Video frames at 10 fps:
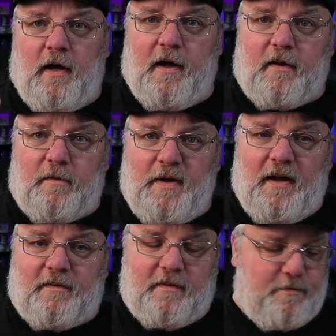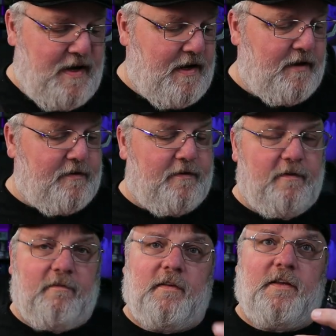out of the Maxus Max
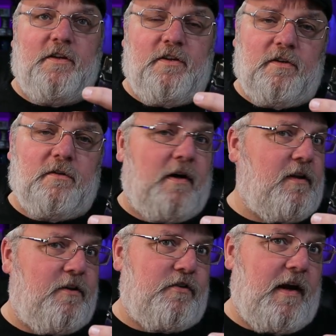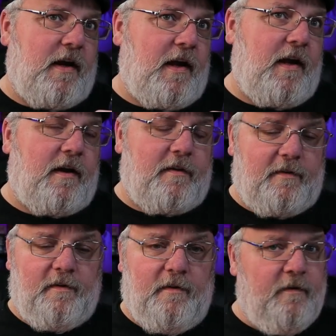than you do out of the Drag
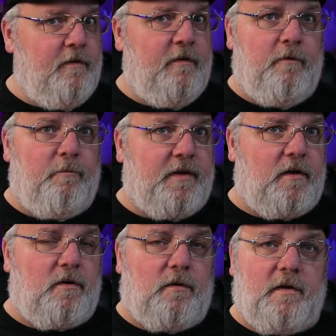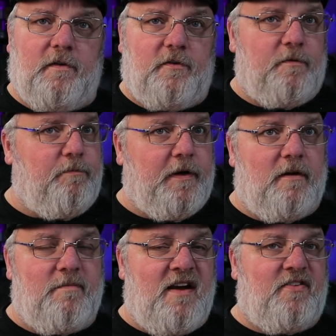X. Bigger coils,
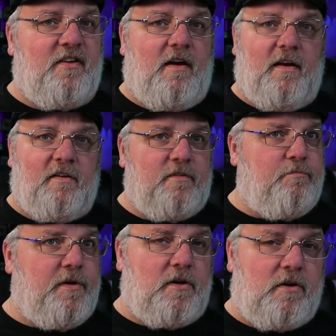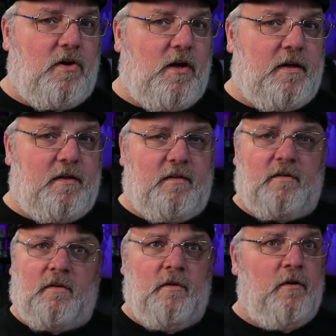bigger mesh size, bigger cotton,
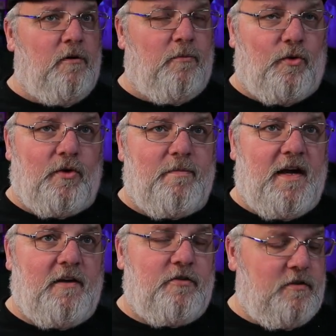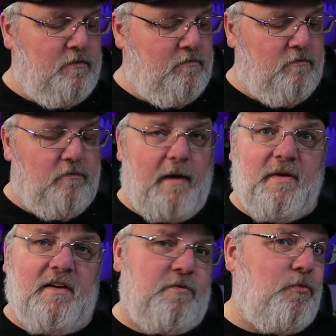more mesh. That
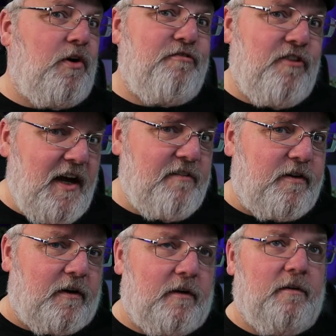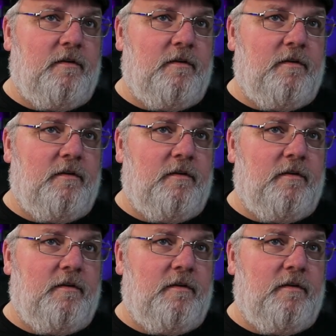means more flavor.